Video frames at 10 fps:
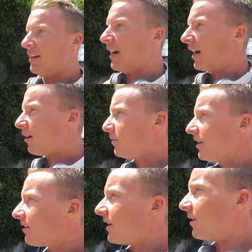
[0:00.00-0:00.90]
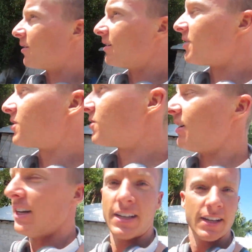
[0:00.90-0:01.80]
Now we are out on the
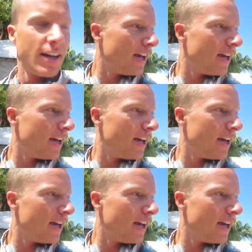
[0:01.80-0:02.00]
street.